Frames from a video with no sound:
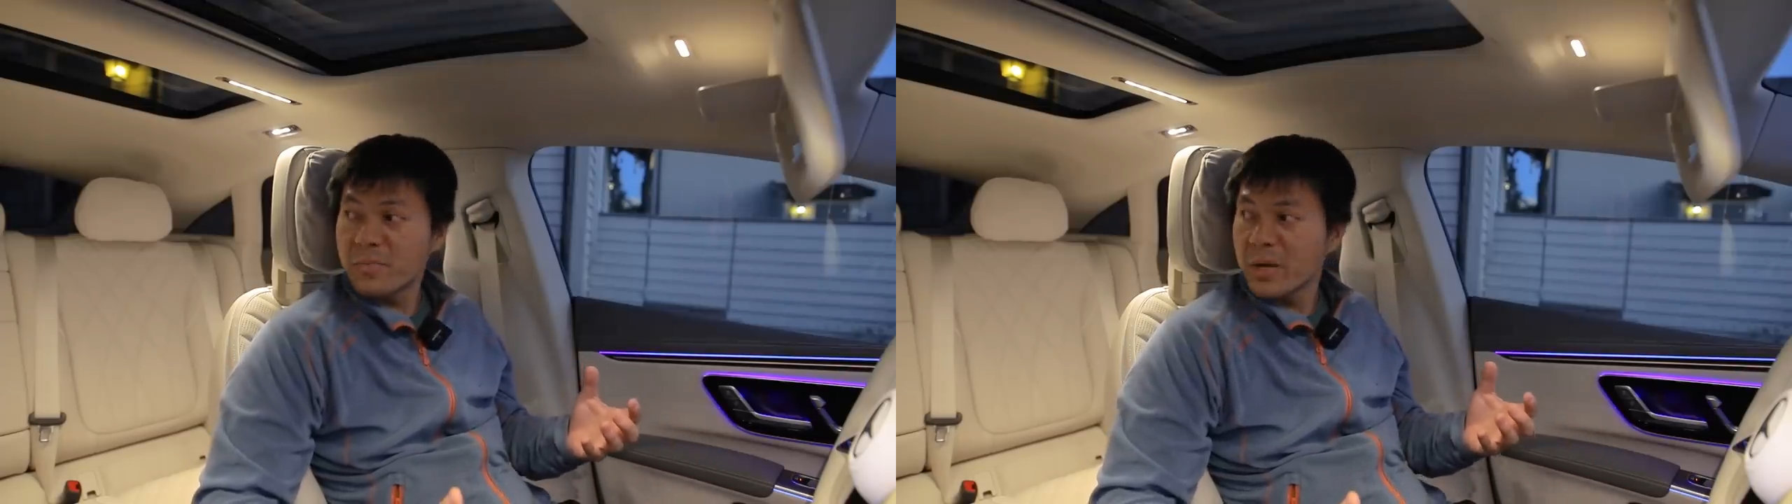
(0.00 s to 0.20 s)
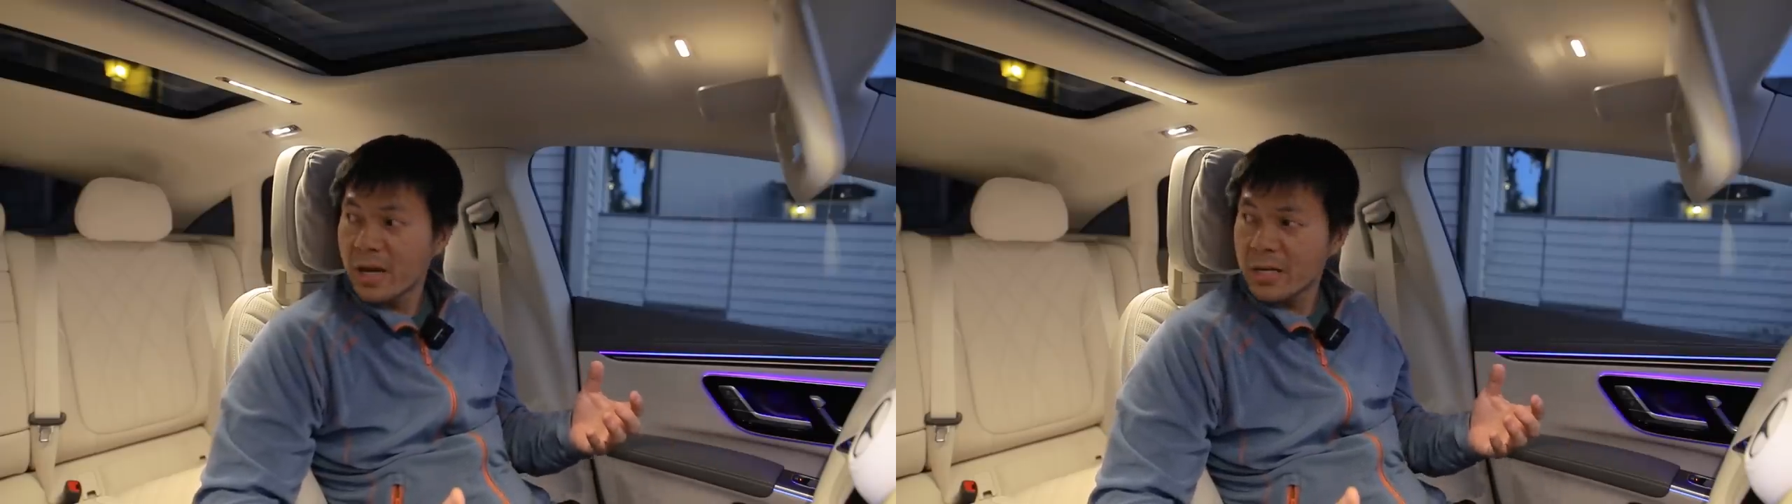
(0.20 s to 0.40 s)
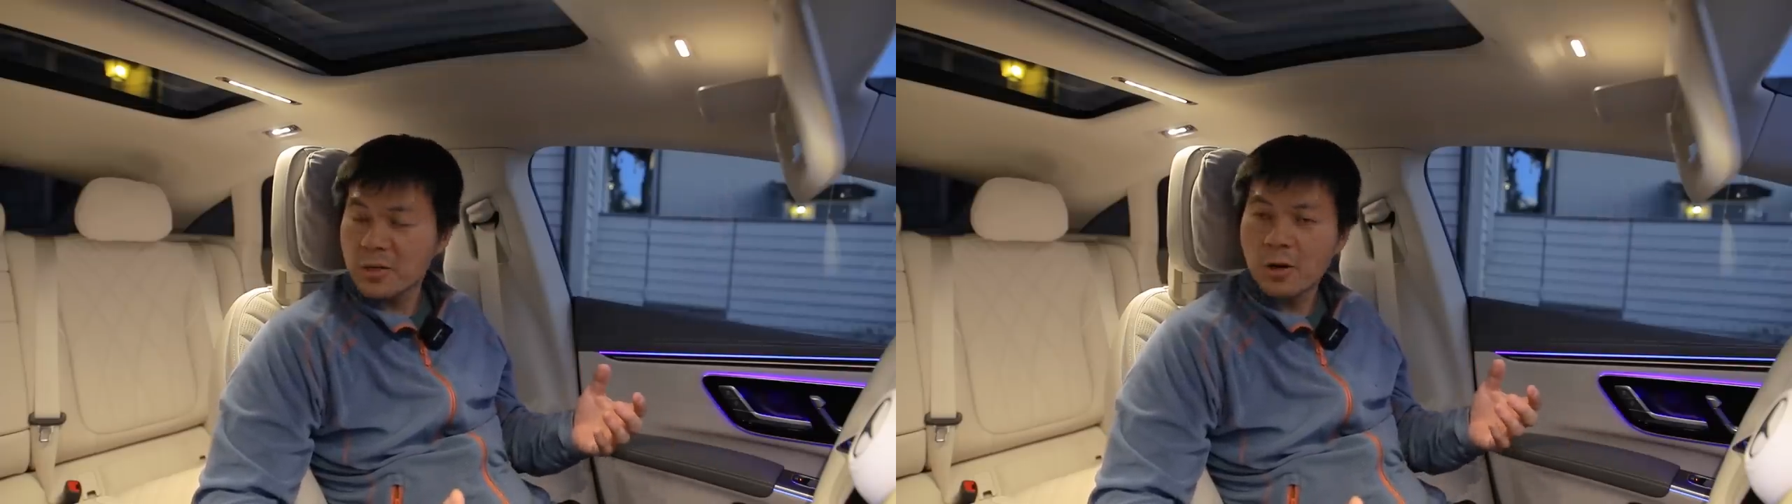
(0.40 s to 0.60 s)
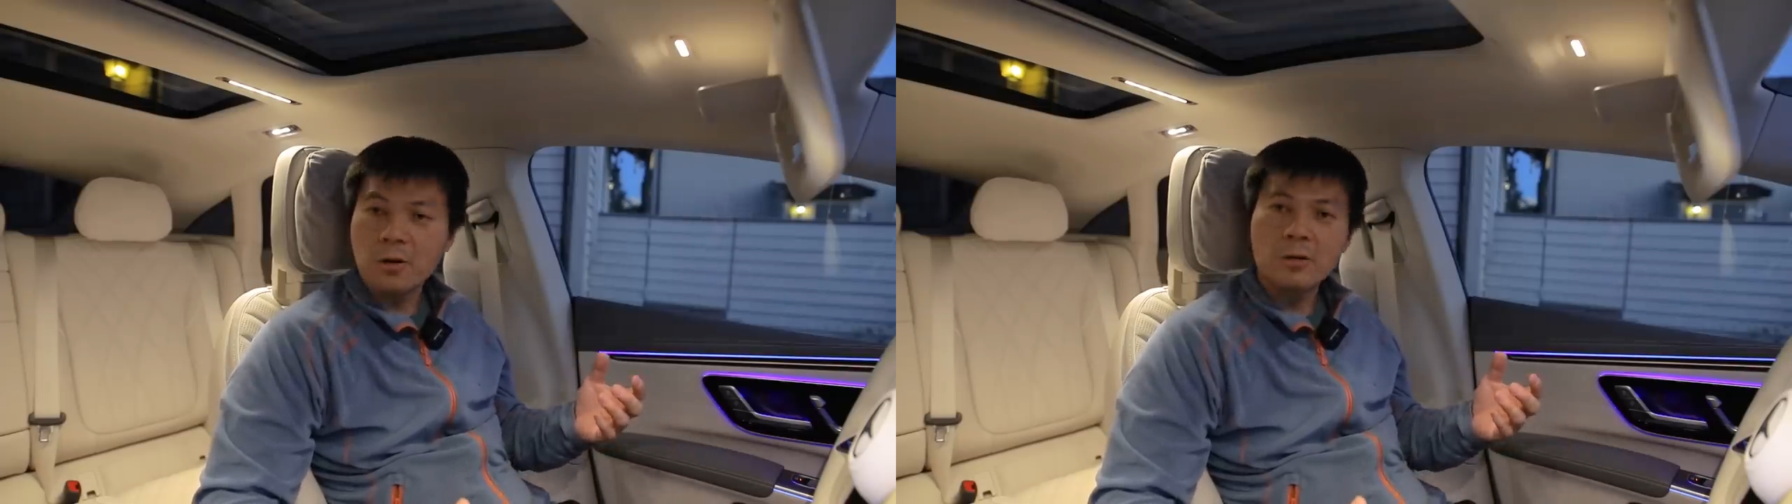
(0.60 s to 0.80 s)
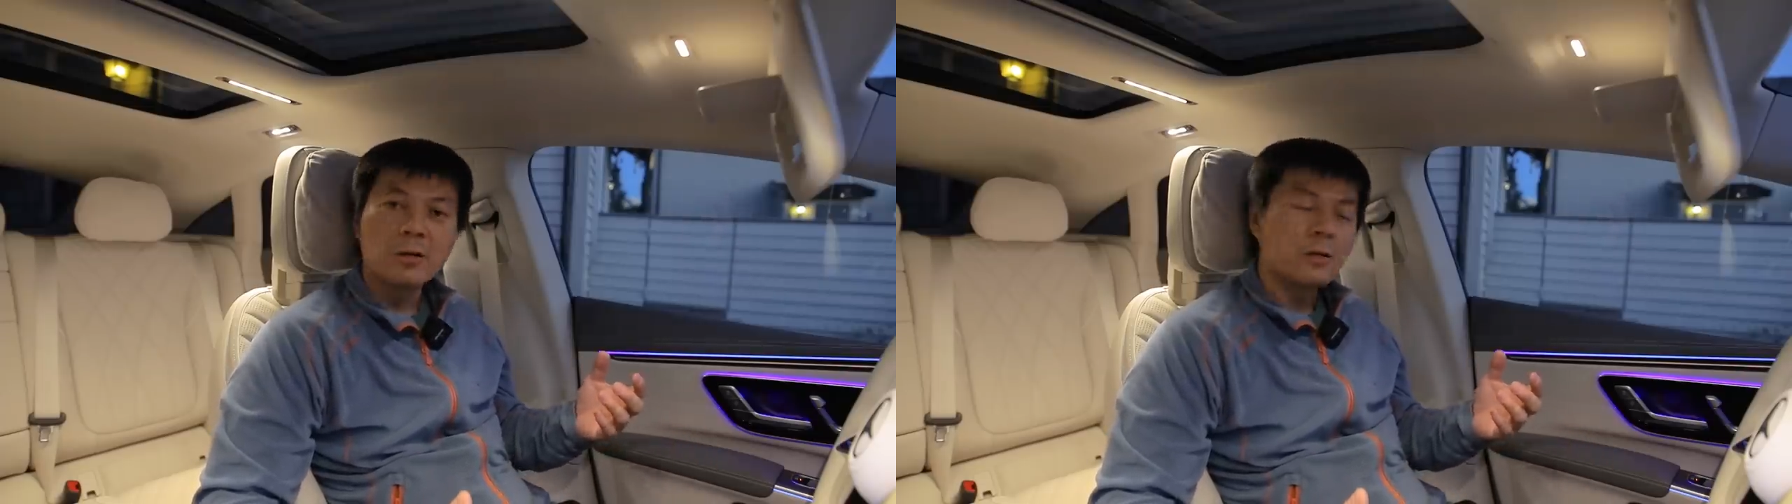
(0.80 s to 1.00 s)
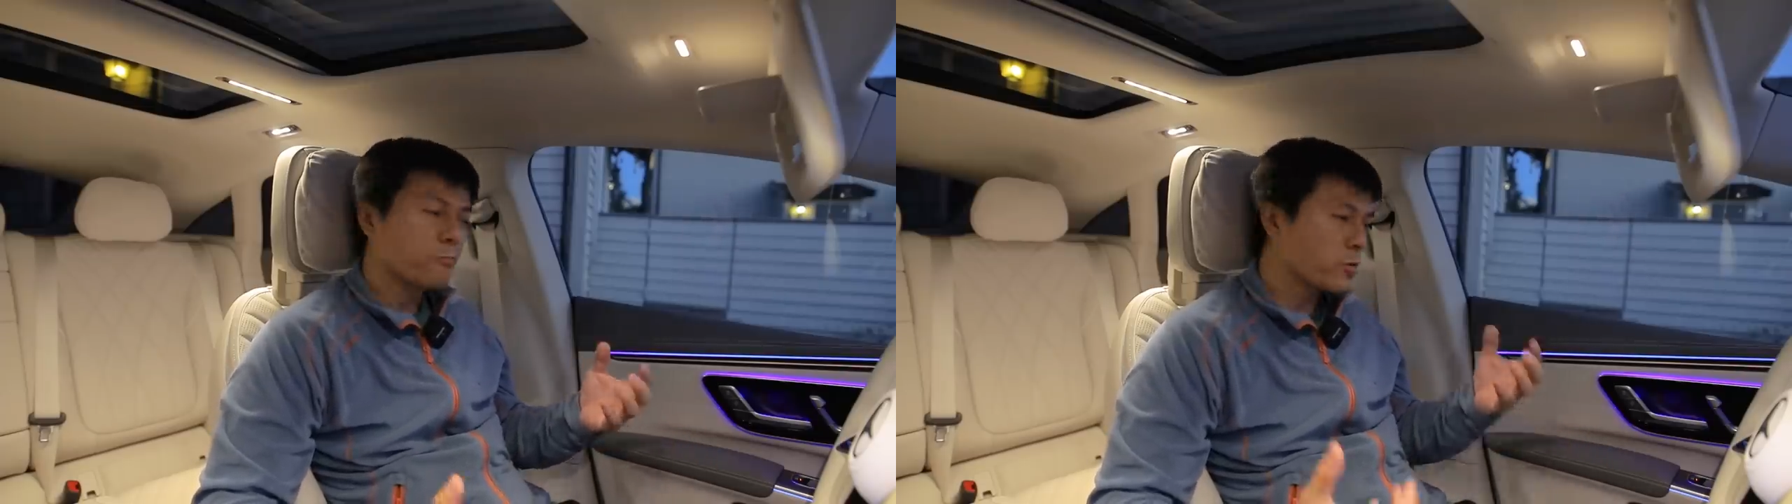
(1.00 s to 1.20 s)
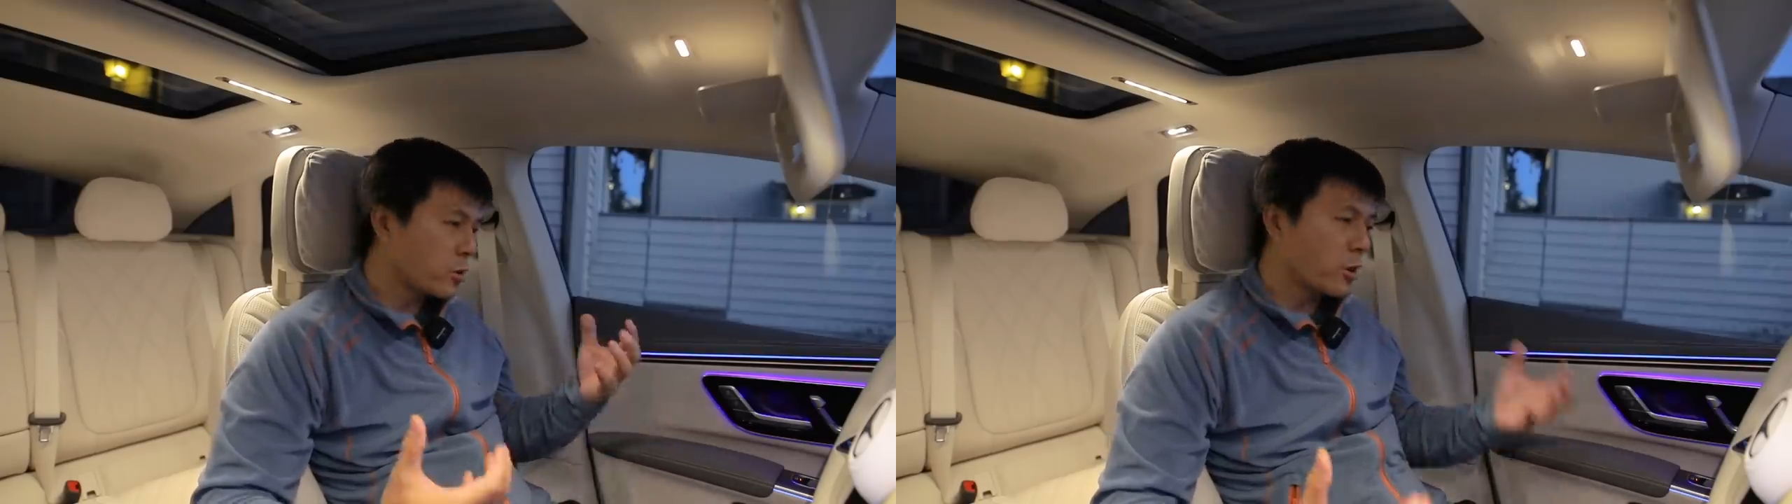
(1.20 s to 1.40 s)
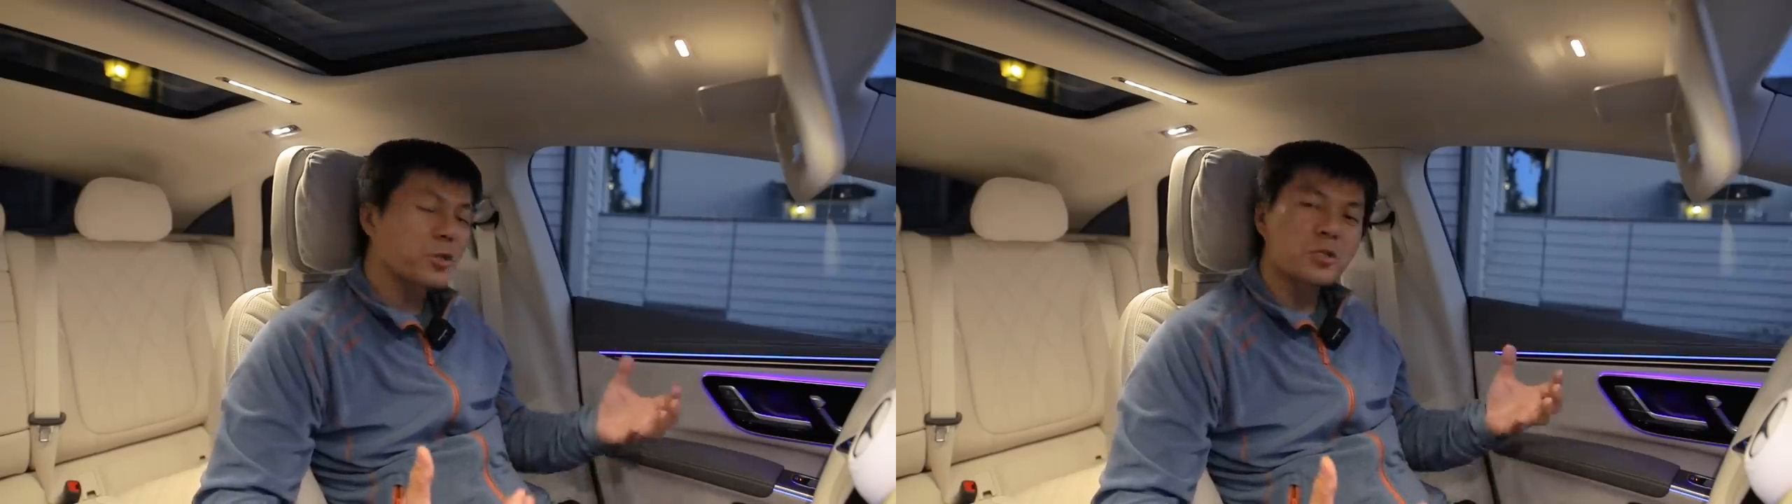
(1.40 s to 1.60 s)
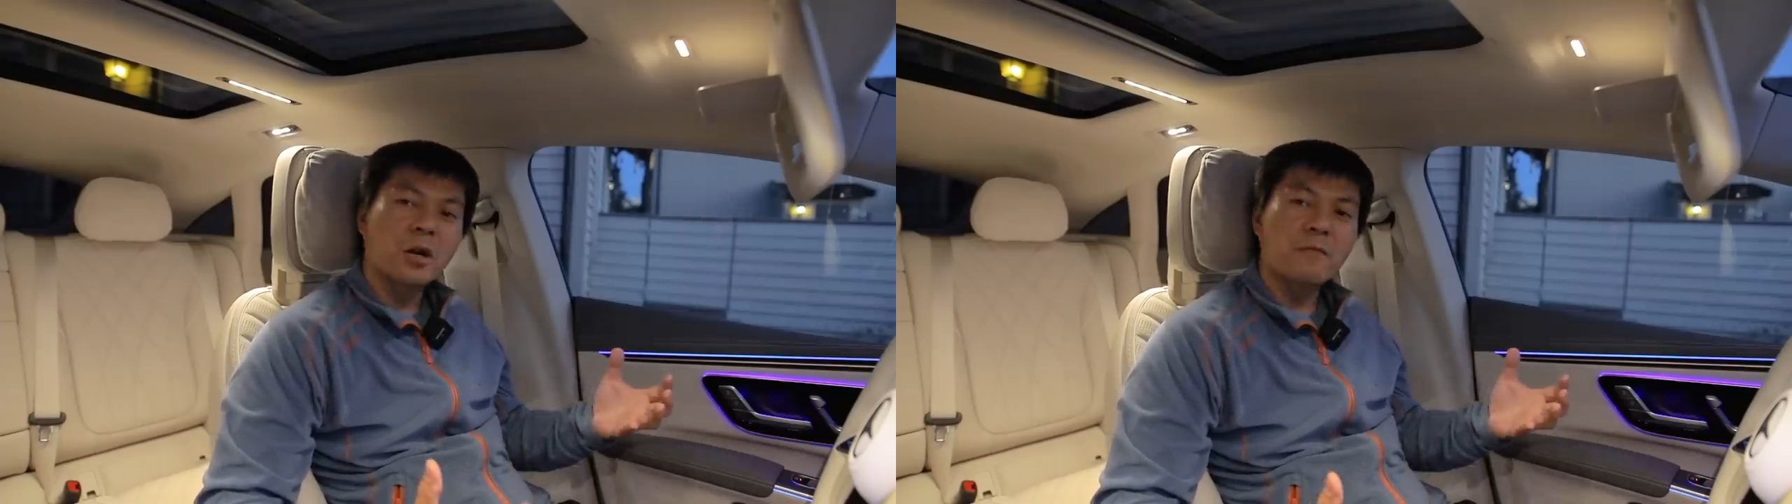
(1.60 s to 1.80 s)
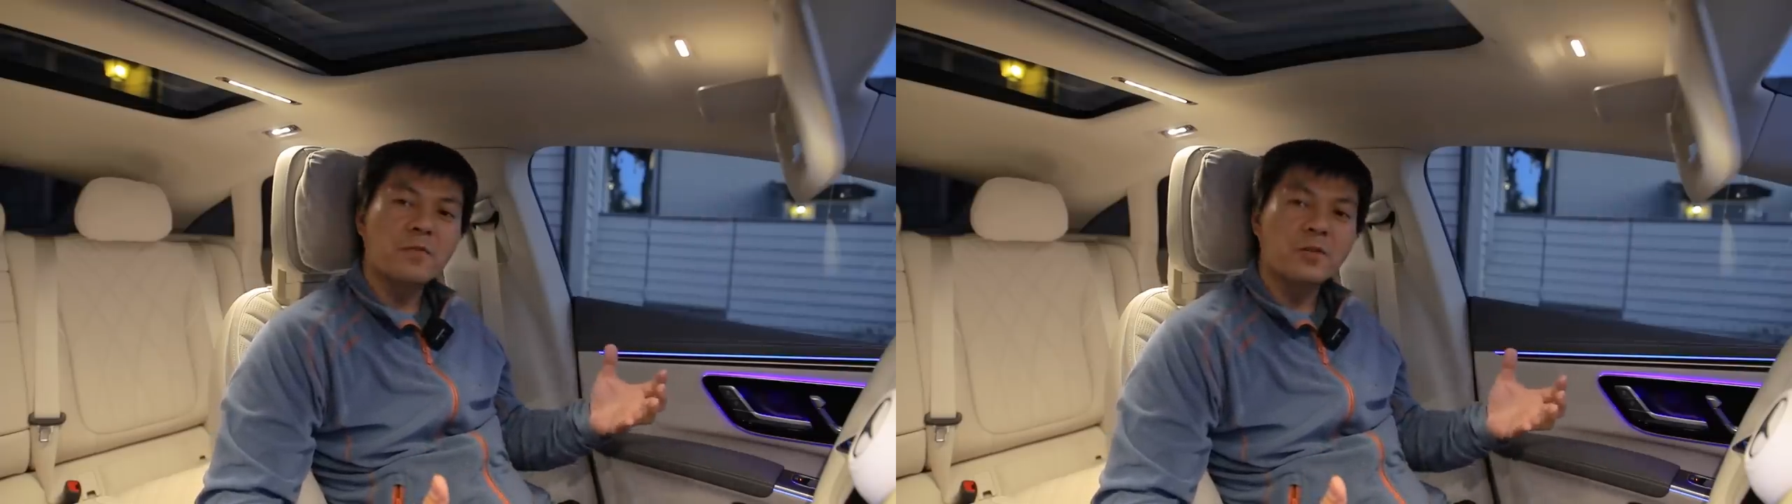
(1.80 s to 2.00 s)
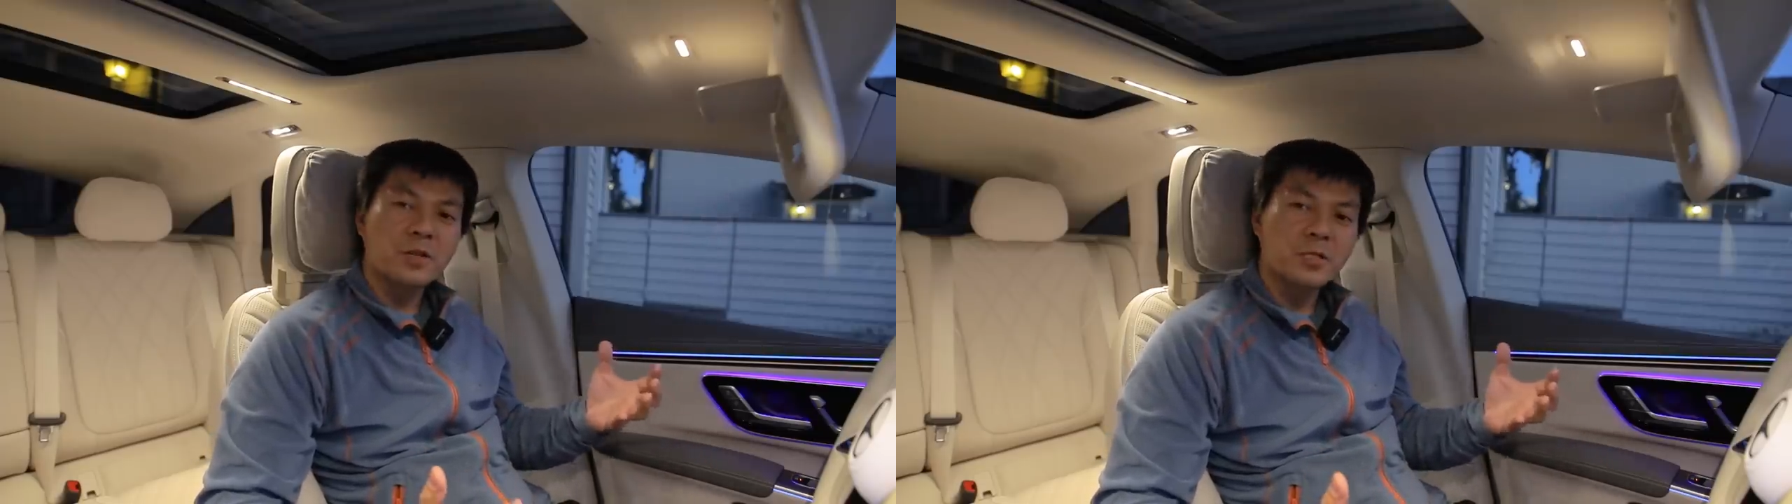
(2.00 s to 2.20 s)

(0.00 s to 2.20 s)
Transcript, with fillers: big ass car with all this comfort